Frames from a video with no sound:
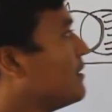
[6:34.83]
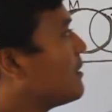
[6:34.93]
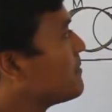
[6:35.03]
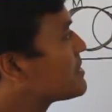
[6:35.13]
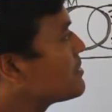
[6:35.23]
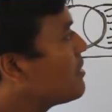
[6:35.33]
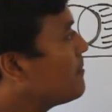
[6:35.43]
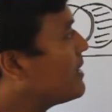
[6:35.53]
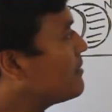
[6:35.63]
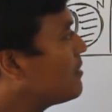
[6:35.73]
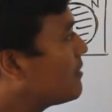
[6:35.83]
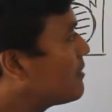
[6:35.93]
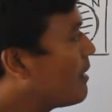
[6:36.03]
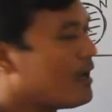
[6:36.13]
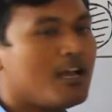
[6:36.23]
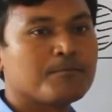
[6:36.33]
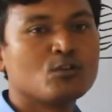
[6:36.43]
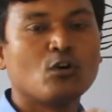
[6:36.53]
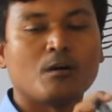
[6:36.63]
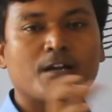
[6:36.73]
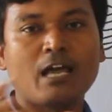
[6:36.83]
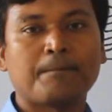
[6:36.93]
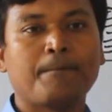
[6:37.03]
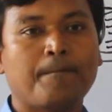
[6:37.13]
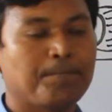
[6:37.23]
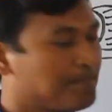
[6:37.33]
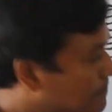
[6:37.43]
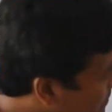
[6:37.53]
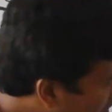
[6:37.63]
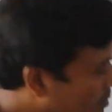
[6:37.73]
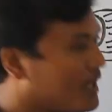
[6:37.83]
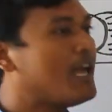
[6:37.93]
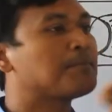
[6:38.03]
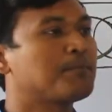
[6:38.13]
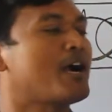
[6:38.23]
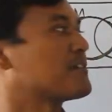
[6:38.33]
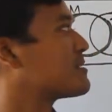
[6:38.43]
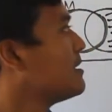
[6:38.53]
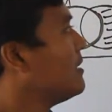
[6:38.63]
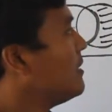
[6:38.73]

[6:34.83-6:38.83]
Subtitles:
That means yarn and yarn have no overlapped parts.